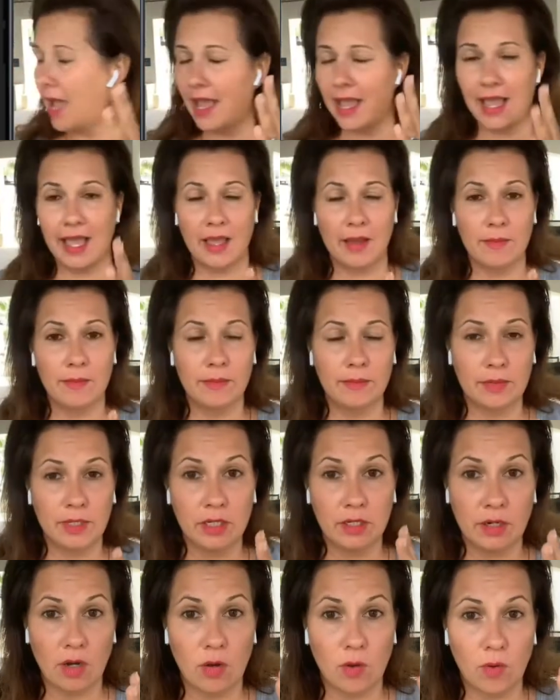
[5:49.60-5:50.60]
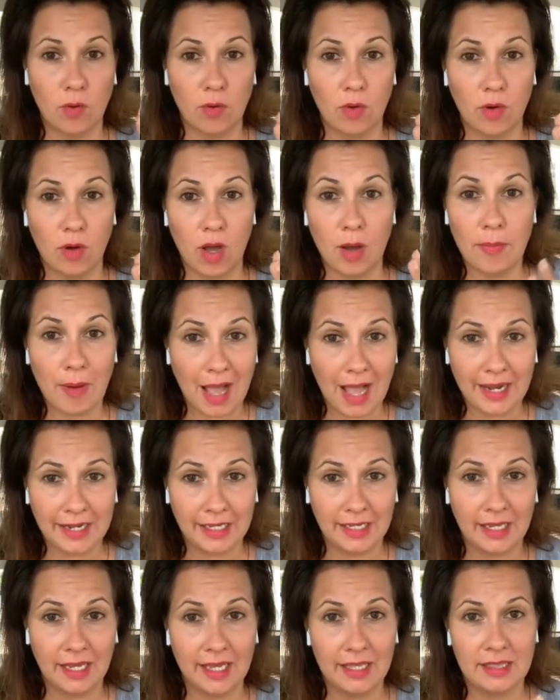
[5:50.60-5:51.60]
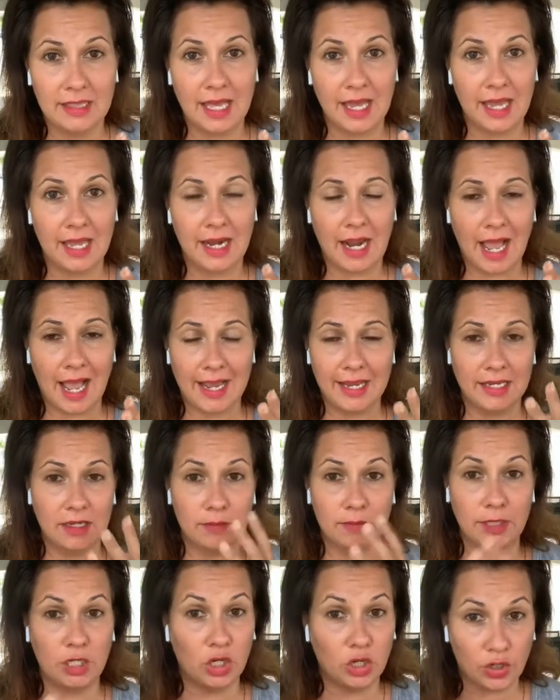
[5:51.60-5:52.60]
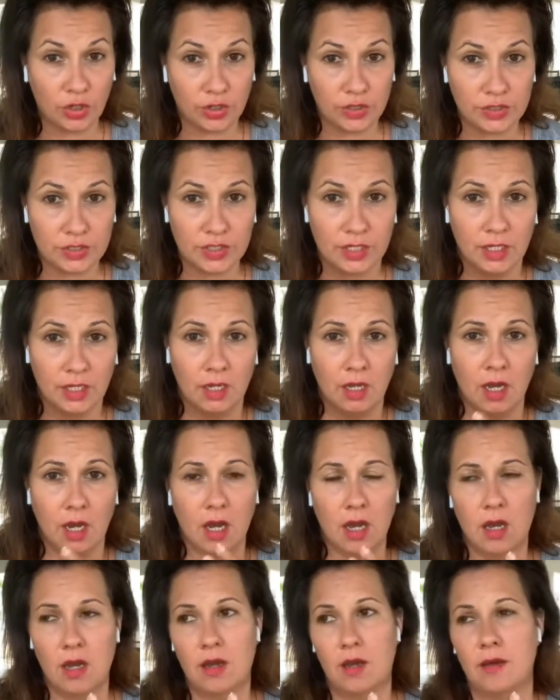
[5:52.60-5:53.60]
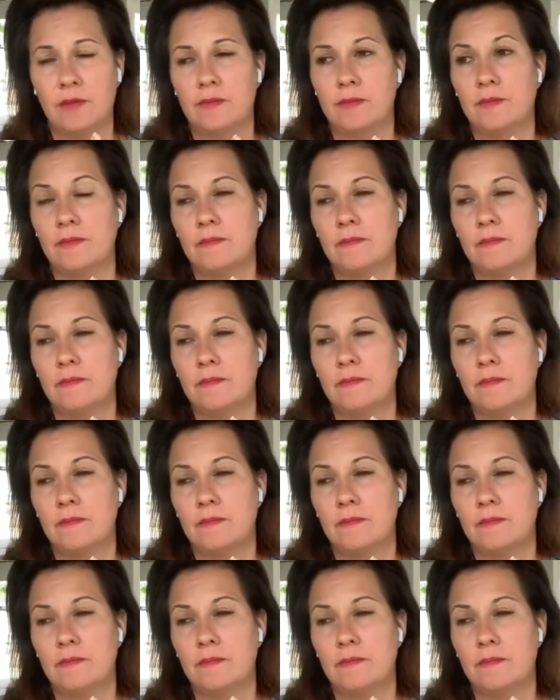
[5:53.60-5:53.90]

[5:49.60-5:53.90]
am, you know, a body and that I can be hurt um,